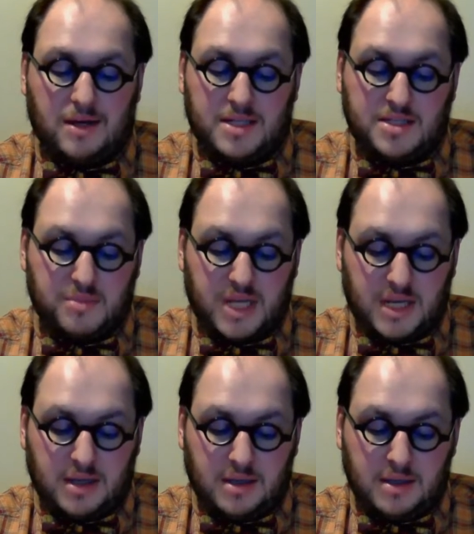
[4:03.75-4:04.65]
Not to
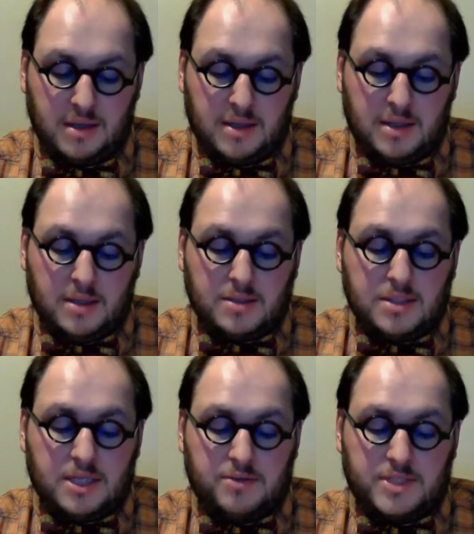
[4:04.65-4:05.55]
me.
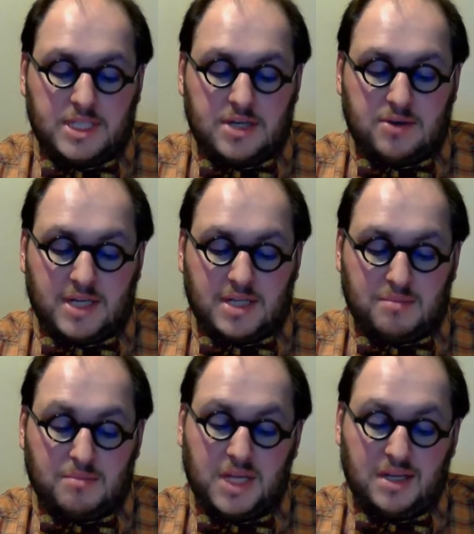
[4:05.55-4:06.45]
Tell you a secret.
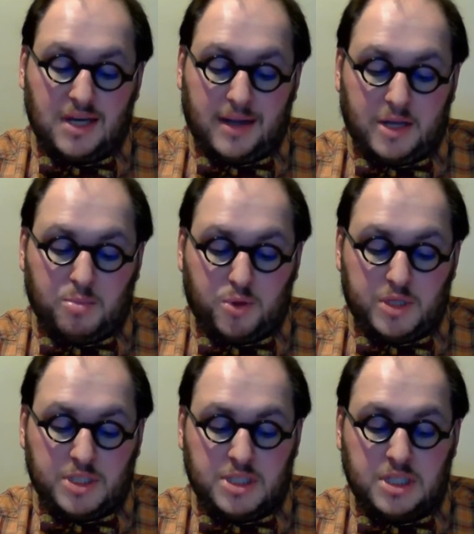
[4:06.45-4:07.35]
Me, I like
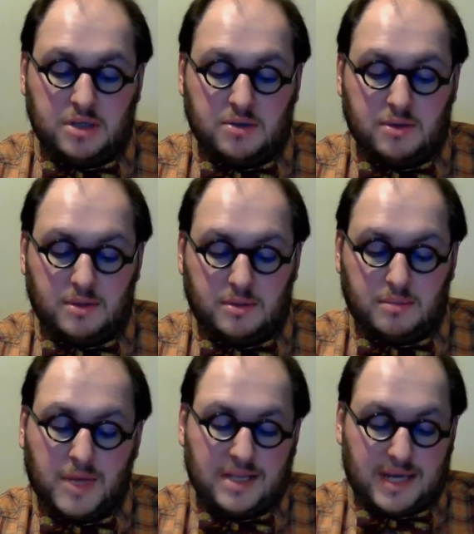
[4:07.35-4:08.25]
boys too.
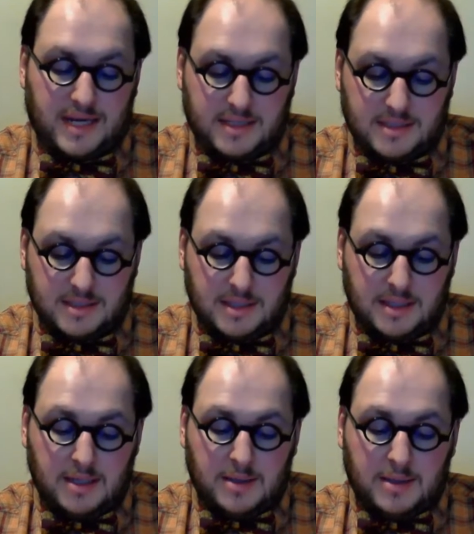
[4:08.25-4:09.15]
Men, that is.
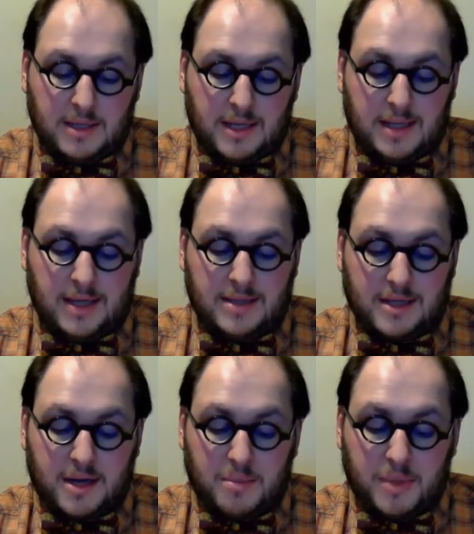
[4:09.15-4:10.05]
I like the
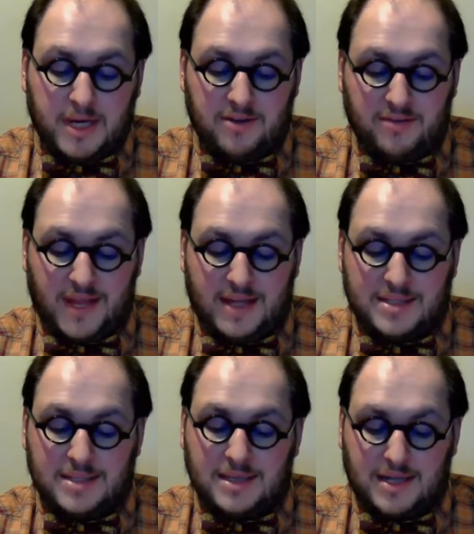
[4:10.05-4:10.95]
company of
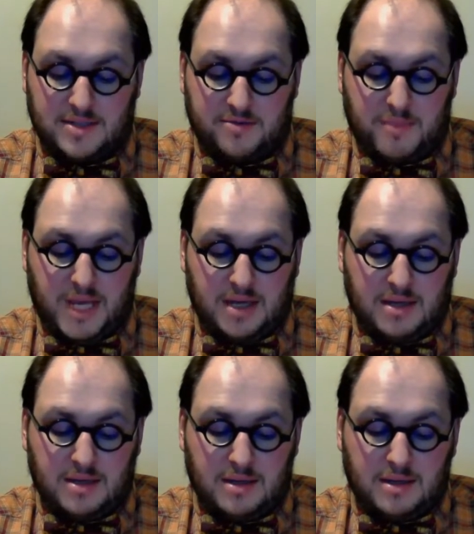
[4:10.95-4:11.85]
lots and lots of
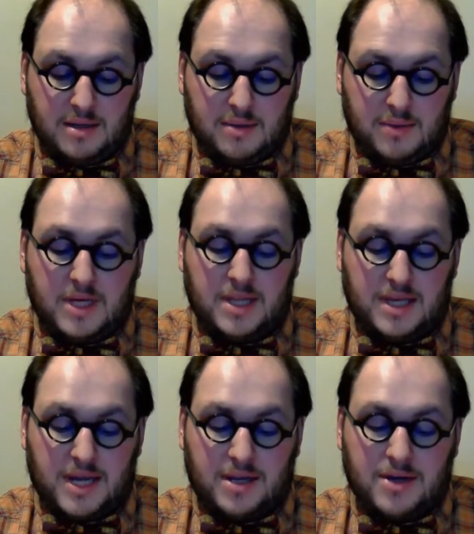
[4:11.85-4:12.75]
men. Why do you
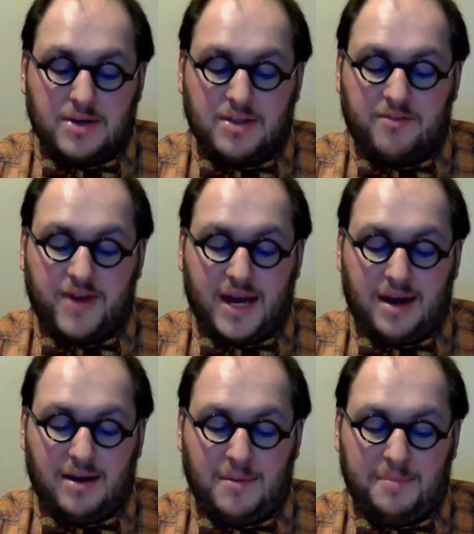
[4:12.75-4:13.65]
think I go to the
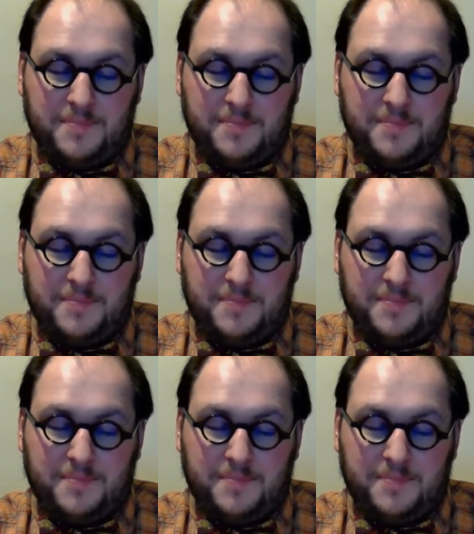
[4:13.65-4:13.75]
fair?